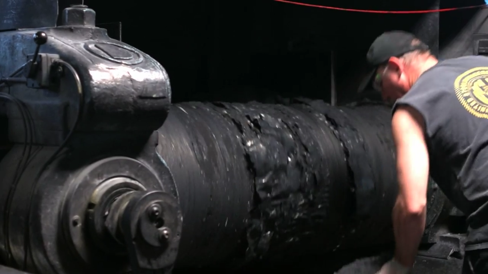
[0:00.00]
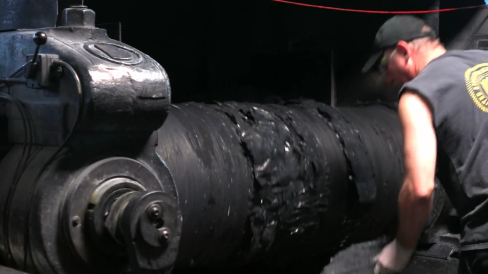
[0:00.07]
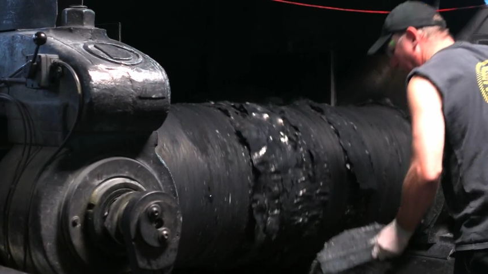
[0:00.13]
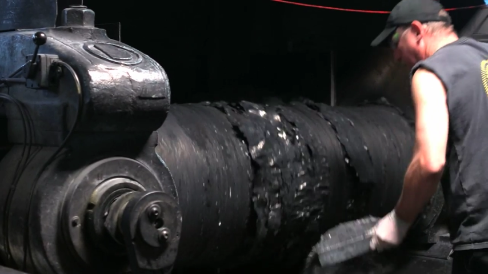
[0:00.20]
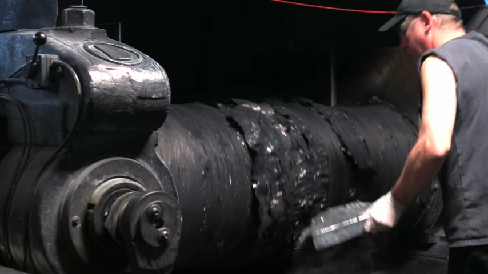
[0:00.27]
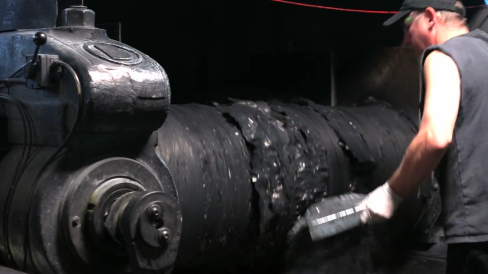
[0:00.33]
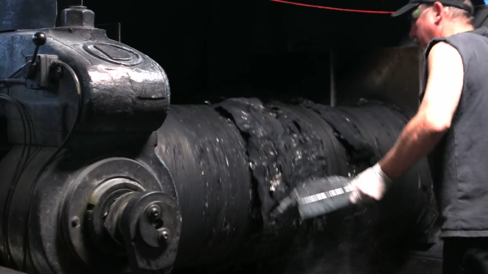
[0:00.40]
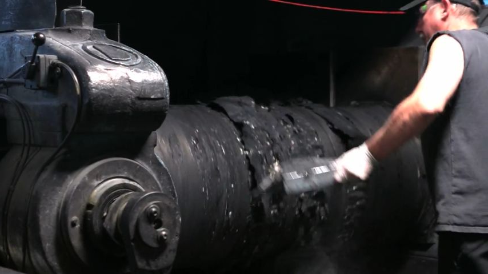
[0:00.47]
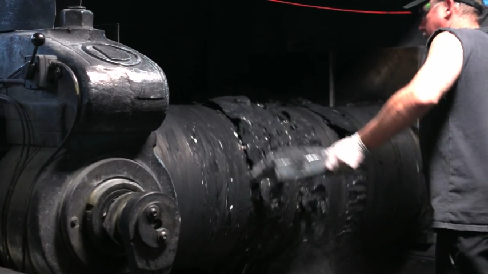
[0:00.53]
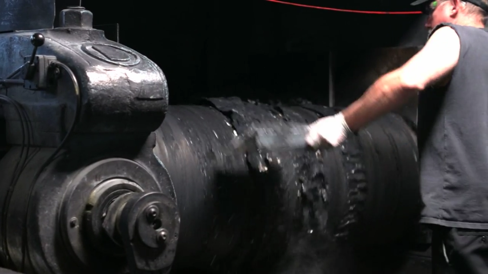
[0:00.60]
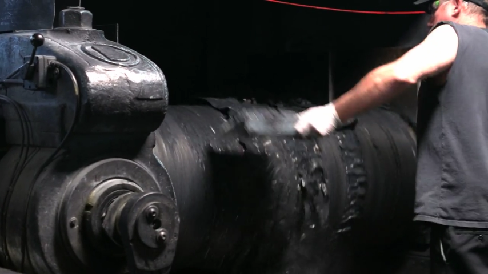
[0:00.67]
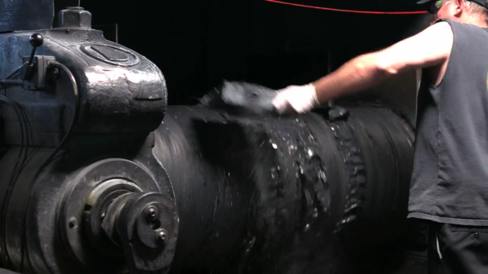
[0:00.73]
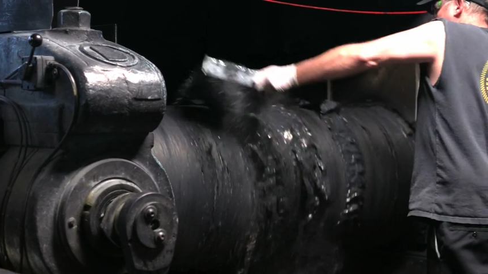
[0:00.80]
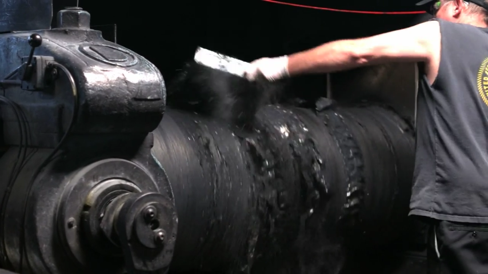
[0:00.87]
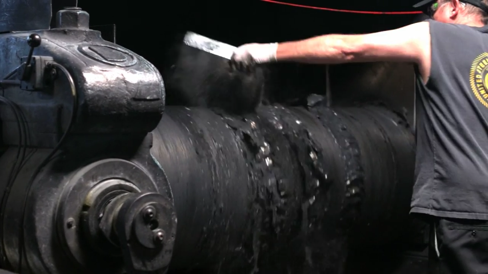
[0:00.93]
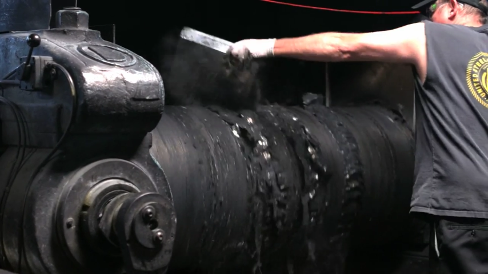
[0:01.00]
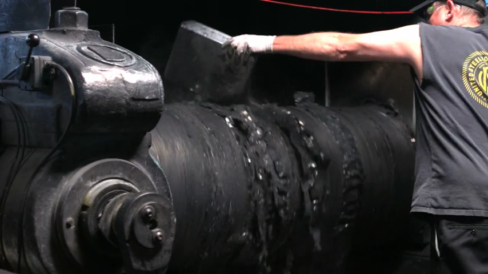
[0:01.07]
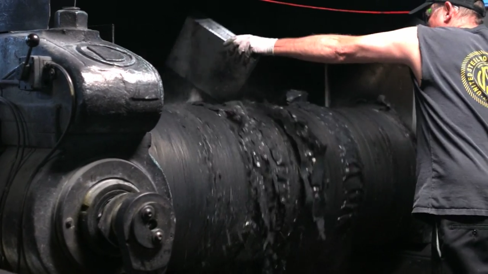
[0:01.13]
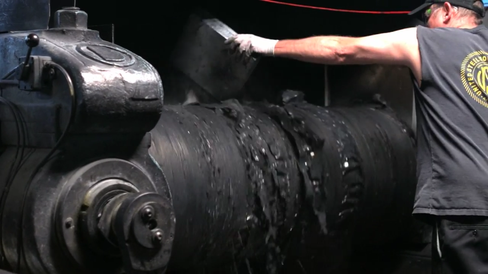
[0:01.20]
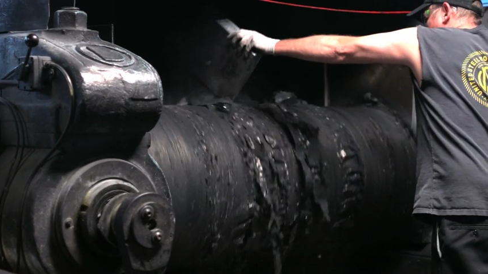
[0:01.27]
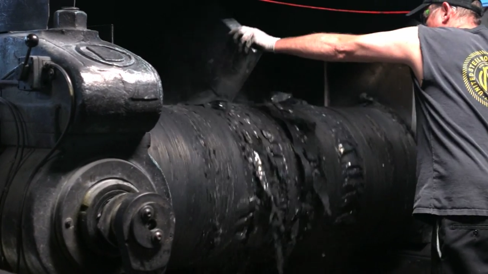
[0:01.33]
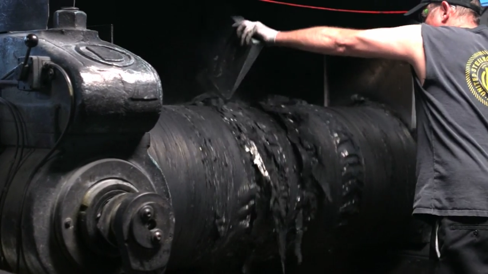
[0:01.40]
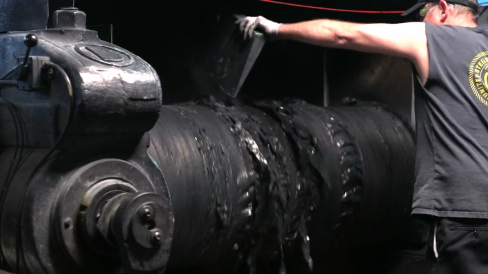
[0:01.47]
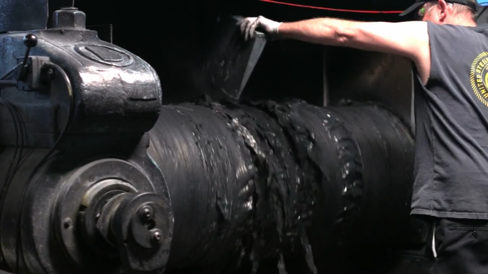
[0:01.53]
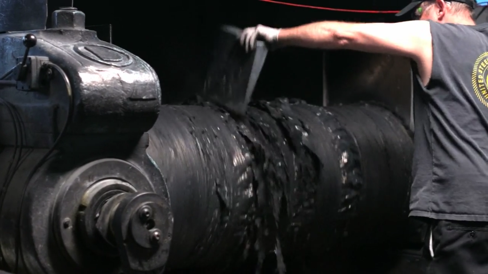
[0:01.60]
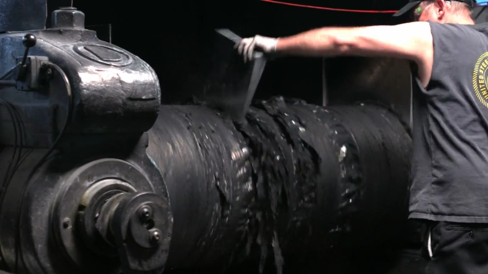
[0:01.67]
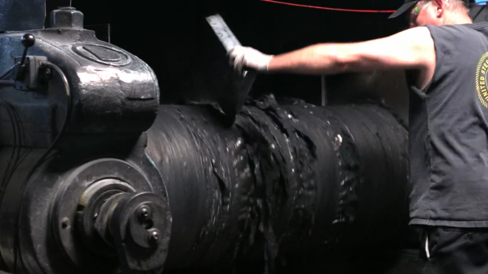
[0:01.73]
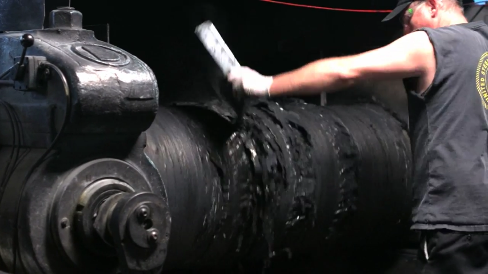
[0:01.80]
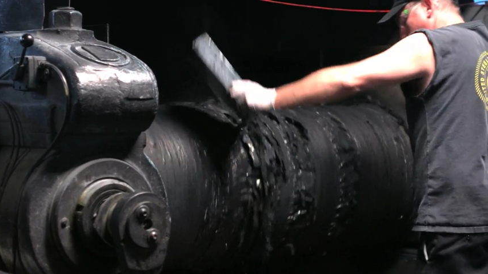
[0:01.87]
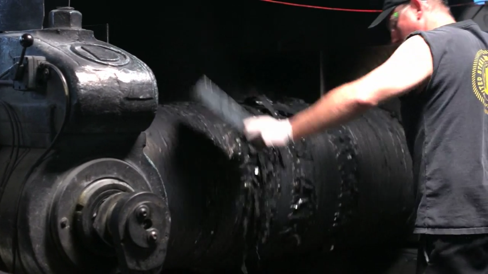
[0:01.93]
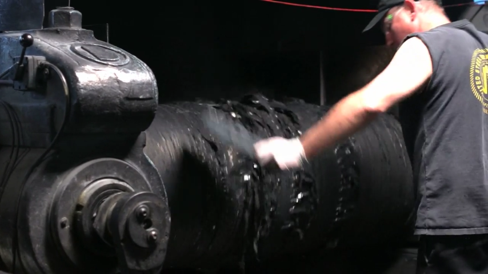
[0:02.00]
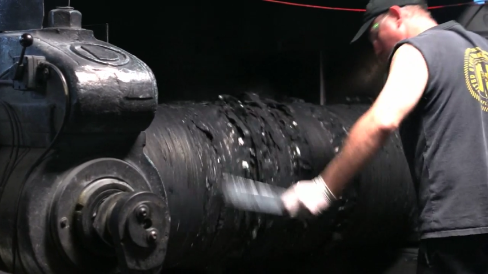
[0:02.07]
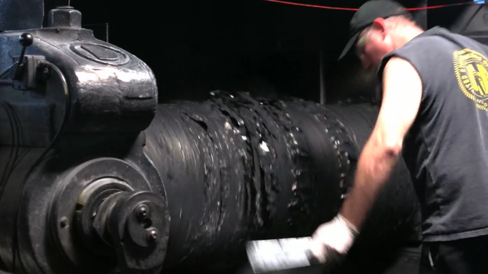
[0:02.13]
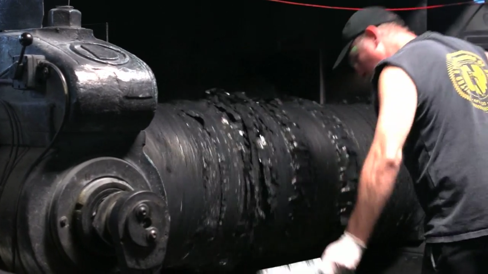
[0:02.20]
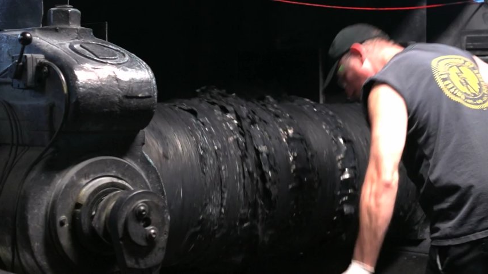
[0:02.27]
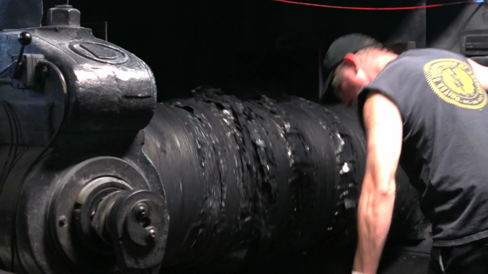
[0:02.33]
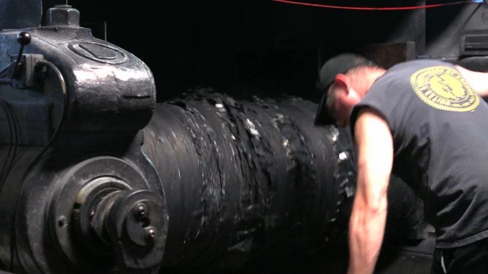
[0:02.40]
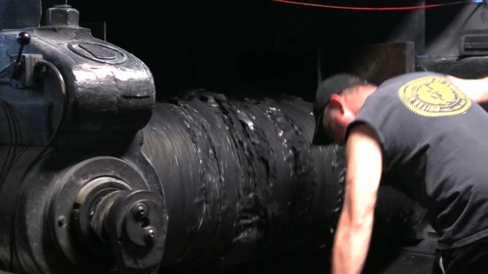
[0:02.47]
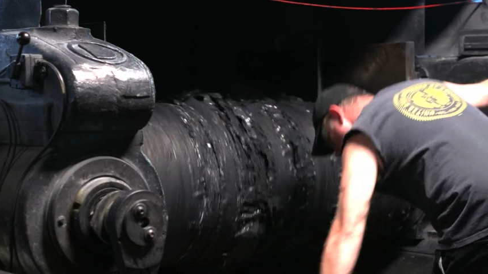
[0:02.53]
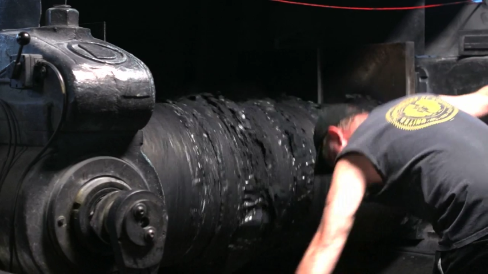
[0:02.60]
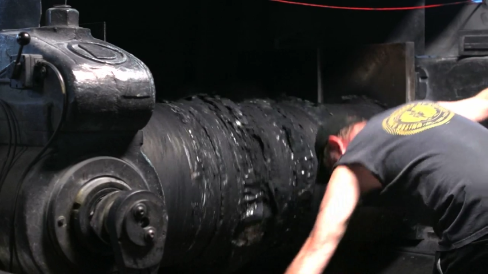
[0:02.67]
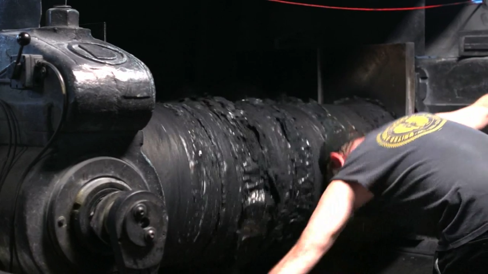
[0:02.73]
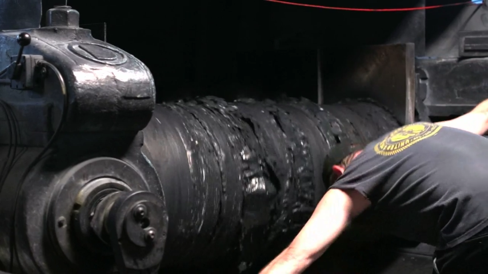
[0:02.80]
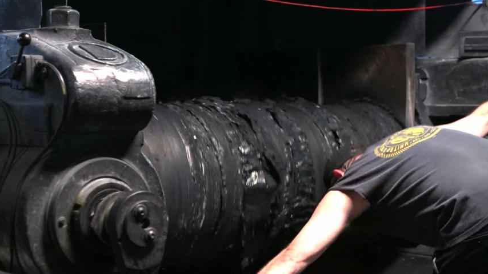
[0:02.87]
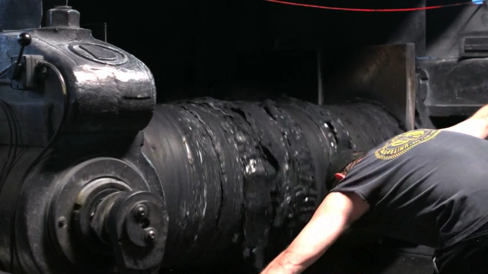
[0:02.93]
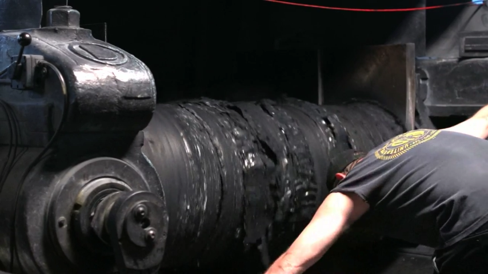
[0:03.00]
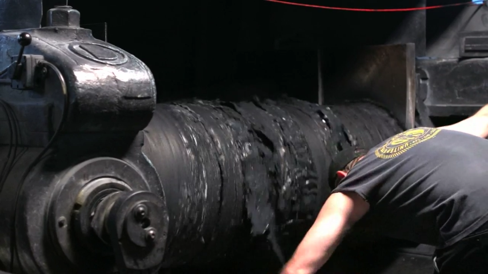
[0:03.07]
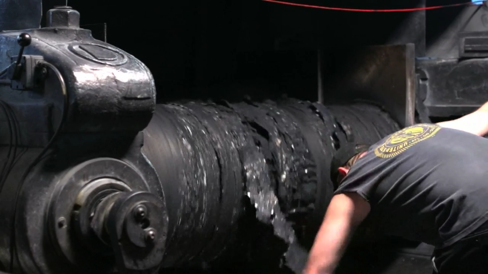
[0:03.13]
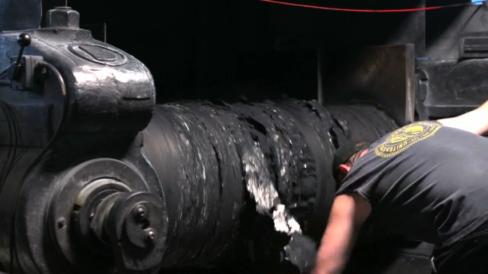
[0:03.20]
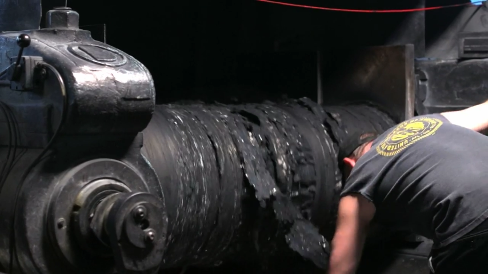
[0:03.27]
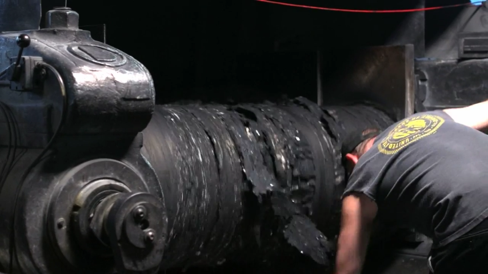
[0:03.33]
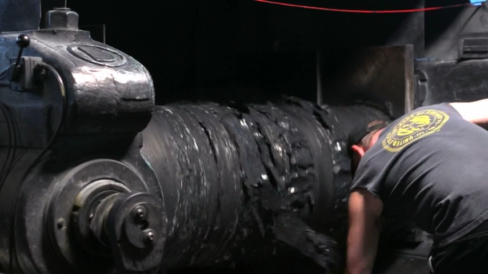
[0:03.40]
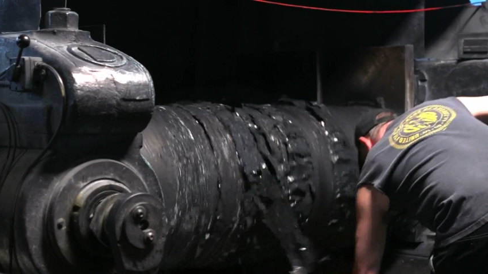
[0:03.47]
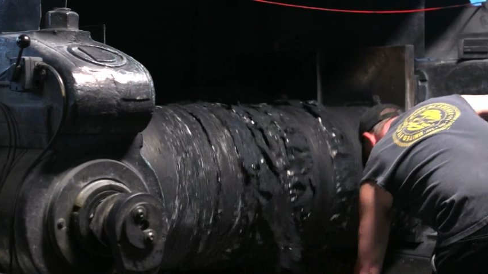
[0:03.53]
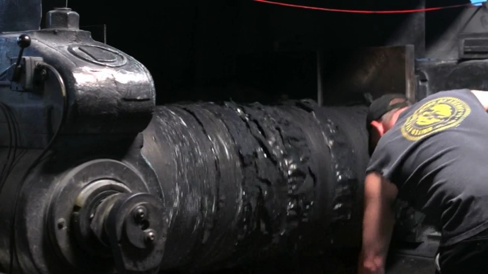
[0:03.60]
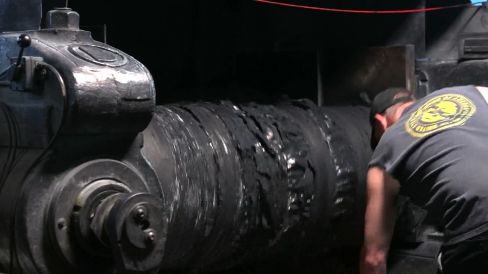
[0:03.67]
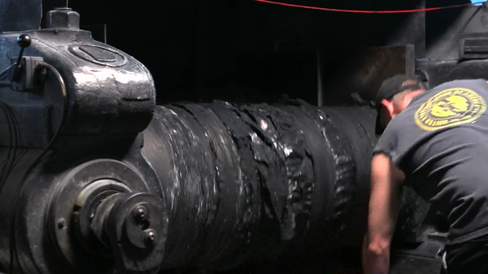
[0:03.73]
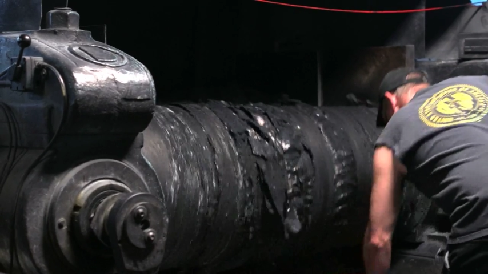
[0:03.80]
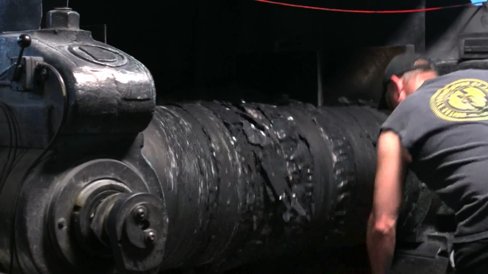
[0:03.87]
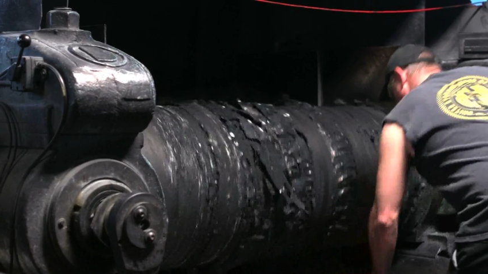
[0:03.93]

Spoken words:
No face is visible, so there are no lips to read.